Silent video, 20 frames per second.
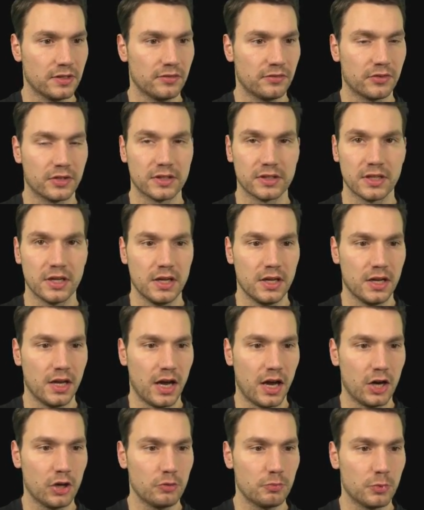a different
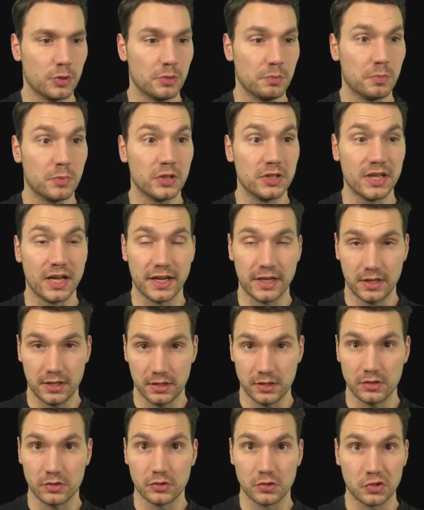output, but I
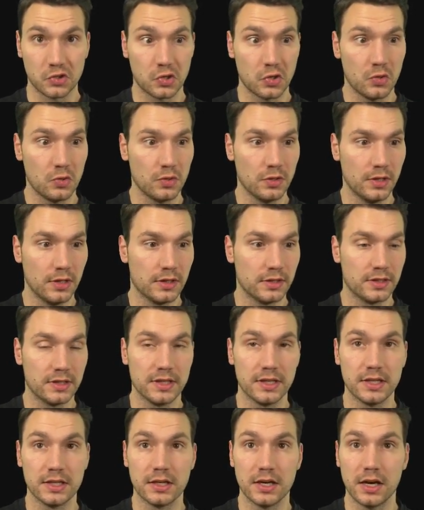can control
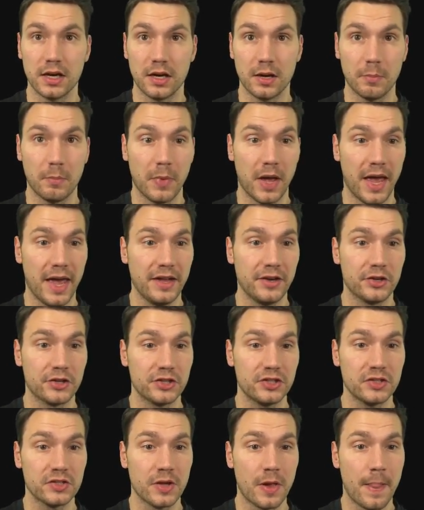the
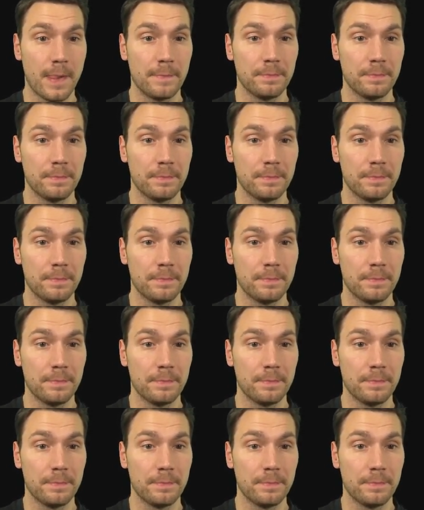headers.